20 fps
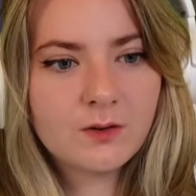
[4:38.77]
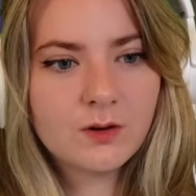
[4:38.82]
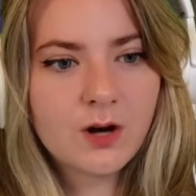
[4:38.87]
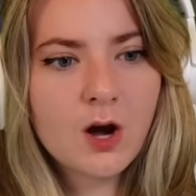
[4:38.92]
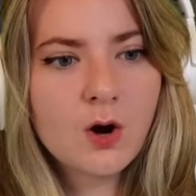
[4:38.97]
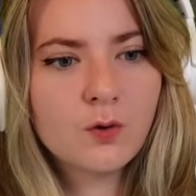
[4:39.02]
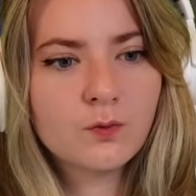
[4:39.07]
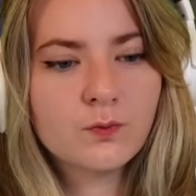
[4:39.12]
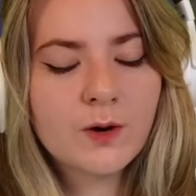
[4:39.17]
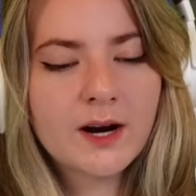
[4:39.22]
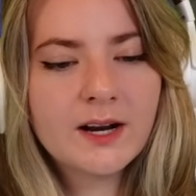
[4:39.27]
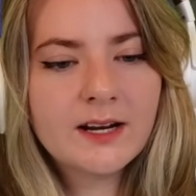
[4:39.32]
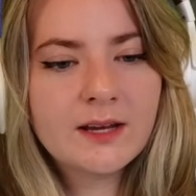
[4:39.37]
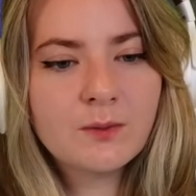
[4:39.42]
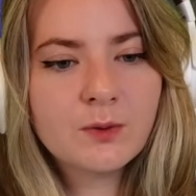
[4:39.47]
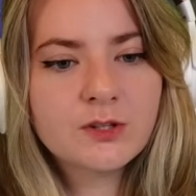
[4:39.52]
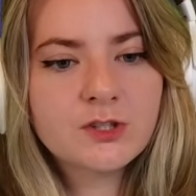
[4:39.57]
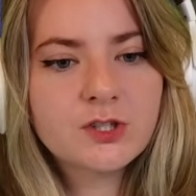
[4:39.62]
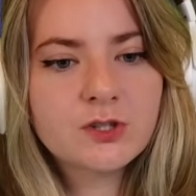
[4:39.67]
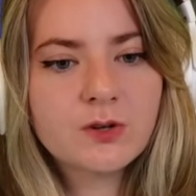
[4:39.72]
Oh, Riley
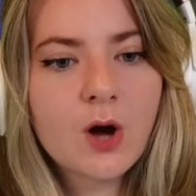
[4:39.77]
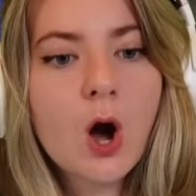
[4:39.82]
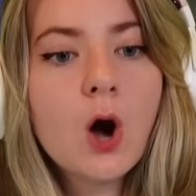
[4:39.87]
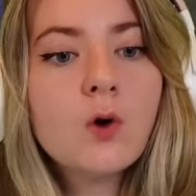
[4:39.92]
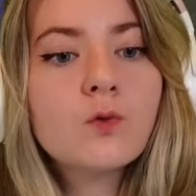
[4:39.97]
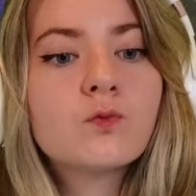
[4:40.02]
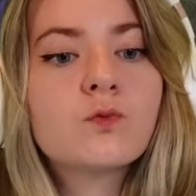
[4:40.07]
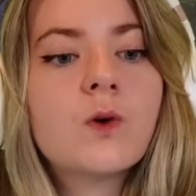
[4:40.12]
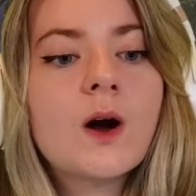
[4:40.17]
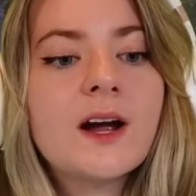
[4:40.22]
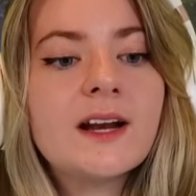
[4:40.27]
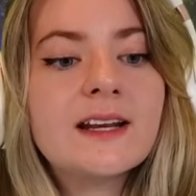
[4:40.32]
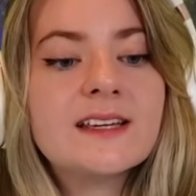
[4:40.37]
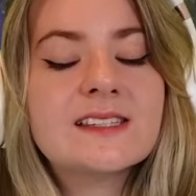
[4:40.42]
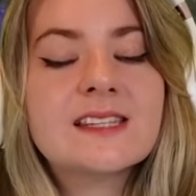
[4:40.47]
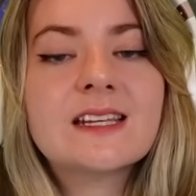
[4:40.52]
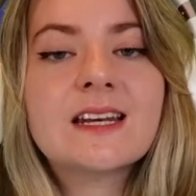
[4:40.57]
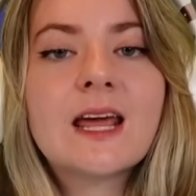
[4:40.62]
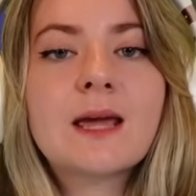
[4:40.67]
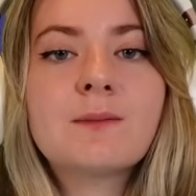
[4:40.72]
wants you. Oh, Riley's
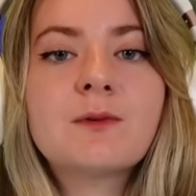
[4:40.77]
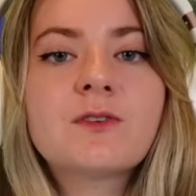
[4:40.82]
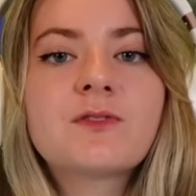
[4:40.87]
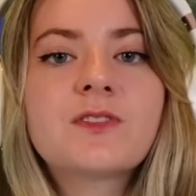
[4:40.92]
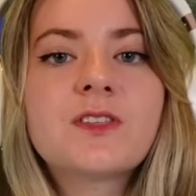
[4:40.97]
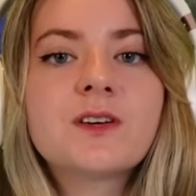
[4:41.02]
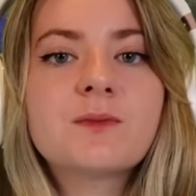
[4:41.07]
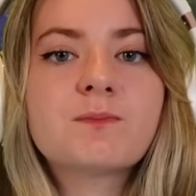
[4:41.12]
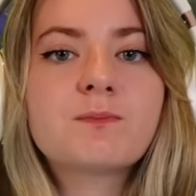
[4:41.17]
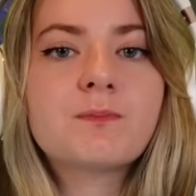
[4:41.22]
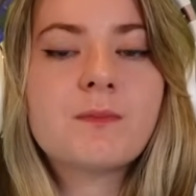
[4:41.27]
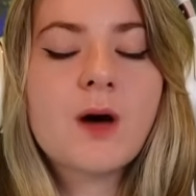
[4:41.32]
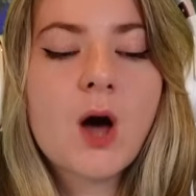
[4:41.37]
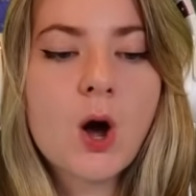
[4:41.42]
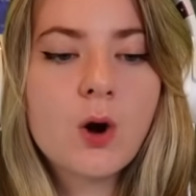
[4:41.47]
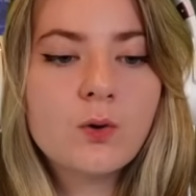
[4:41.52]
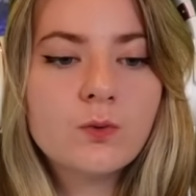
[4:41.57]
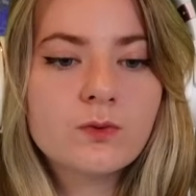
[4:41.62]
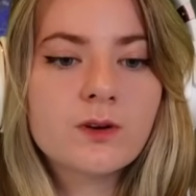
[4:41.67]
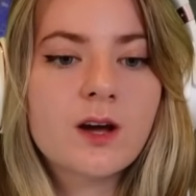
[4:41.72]
the name of the
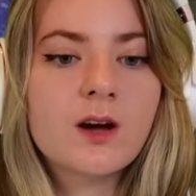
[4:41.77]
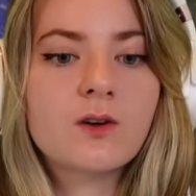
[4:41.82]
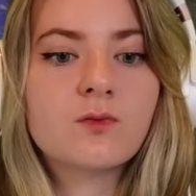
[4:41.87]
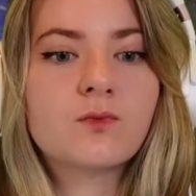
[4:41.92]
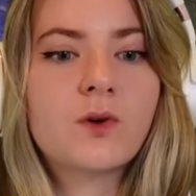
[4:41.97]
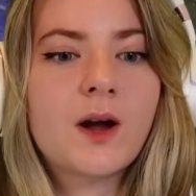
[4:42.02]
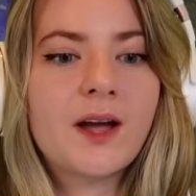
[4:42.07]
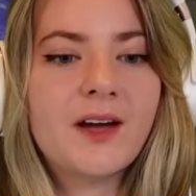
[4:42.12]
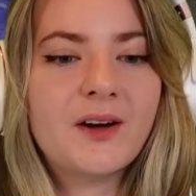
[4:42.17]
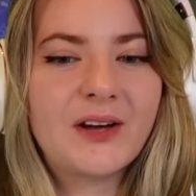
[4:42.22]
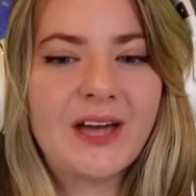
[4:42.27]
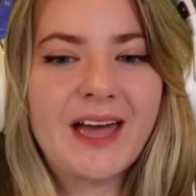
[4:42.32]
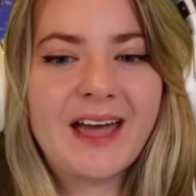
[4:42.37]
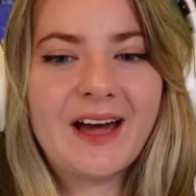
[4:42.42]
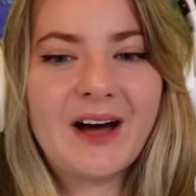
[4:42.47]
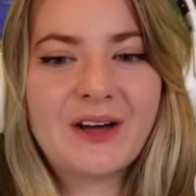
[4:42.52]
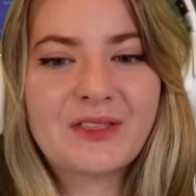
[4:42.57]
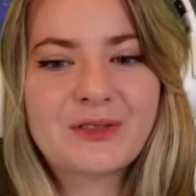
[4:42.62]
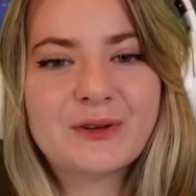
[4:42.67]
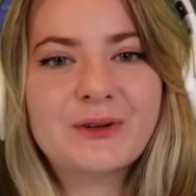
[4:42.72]
owner. Right, okay.
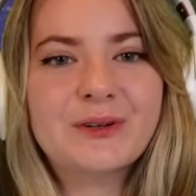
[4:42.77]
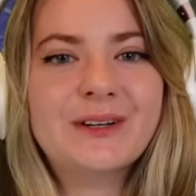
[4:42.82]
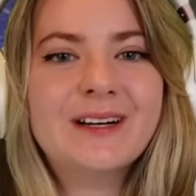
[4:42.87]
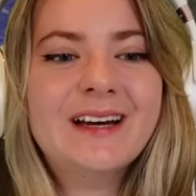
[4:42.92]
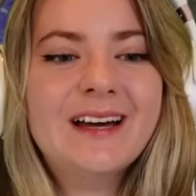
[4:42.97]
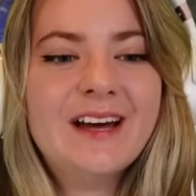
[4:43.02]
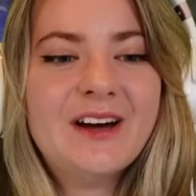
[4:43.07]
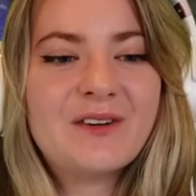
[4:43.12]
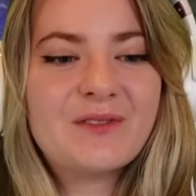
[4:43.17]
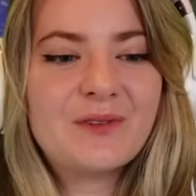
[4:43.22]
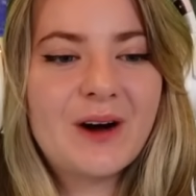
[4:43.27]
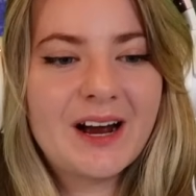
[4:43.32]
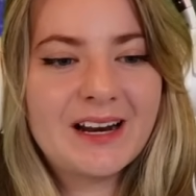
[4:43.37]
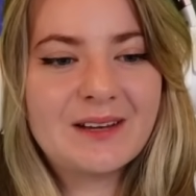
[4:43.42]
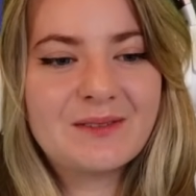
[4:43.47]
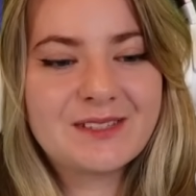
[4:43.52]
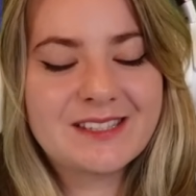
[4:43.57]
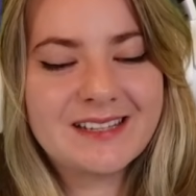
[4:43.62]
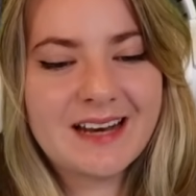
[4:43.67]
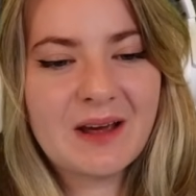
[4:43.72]
I thought Riley
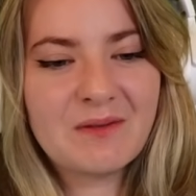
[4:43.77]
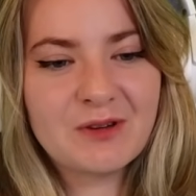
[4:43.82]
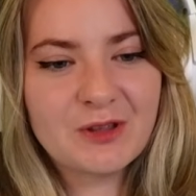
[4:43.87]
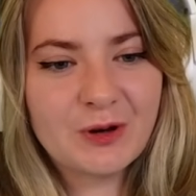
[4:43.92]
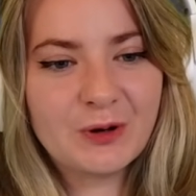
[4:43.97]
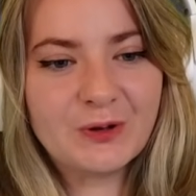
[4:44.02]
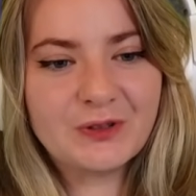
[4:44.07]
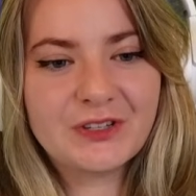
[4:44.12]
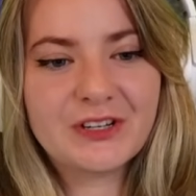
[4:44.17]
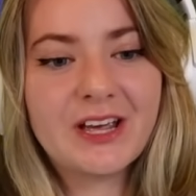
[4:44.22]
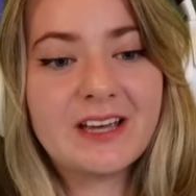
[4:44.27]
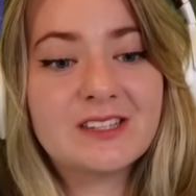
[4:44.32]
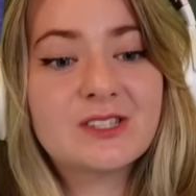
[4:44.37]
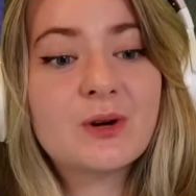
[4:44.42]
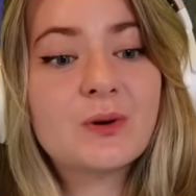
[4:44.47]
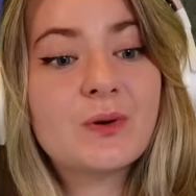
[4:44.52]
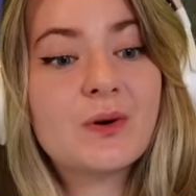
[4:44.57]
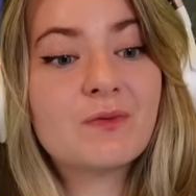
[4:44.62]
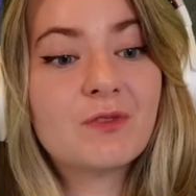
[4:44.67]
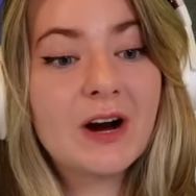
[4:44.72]
was the name of the horse. Okay,
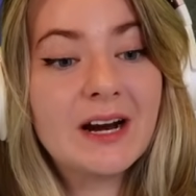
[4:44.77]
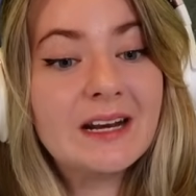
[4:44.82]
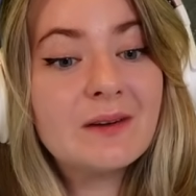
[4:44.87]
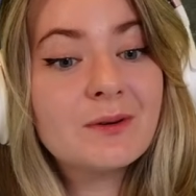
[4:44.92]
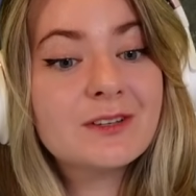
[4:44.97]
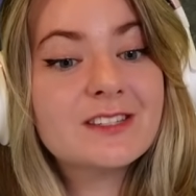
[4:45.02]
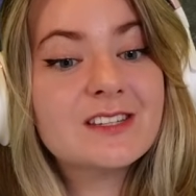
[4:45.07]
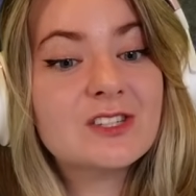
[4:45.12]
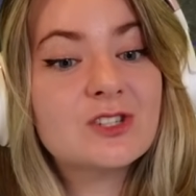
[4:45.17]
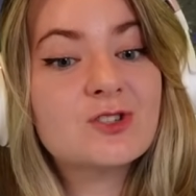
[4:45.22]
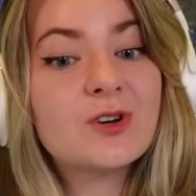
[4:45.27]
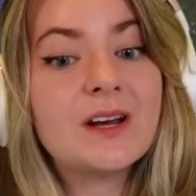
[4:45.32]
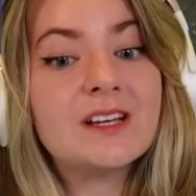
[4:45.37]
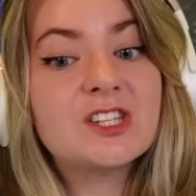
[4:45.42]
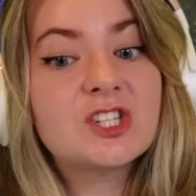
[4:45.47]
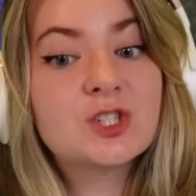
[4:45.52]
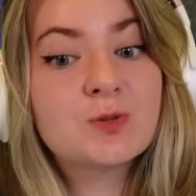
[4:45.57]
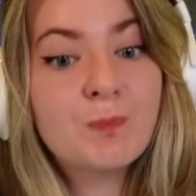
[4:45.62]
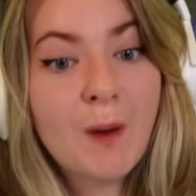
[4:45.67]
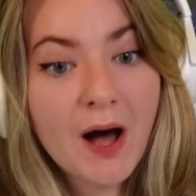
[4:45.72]
so Riley wants us to train
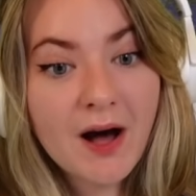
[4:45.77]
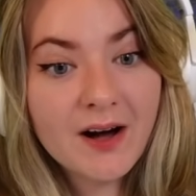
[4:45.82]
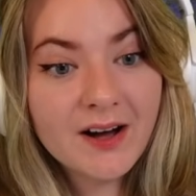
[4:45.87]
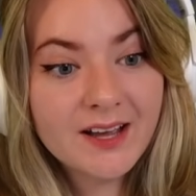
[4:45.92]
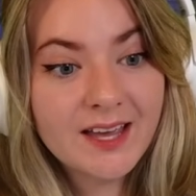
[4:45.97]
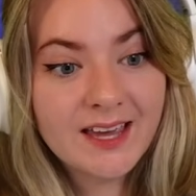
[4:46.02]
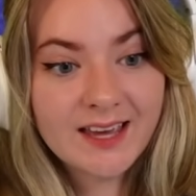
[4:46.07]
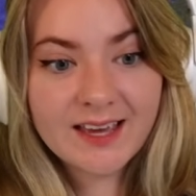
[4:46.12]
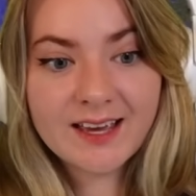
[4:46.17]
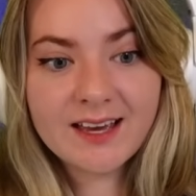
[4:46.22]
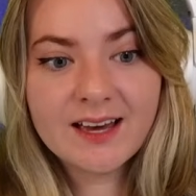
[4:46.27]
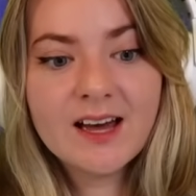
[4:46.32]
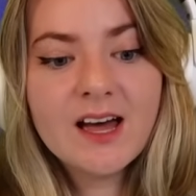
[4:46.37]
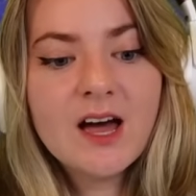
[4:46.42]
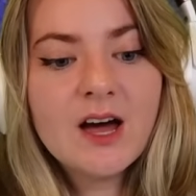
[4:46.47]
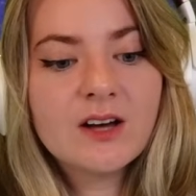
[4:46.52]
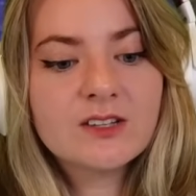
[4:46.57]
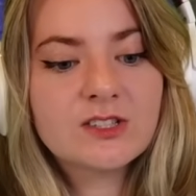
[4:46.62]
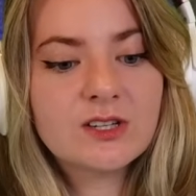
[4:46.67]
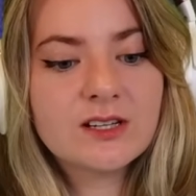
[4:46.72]
Sparky.
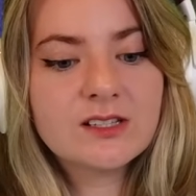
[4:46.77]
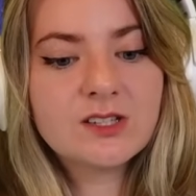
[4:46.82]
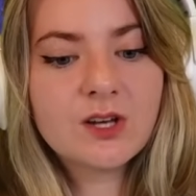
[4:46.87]
So let's go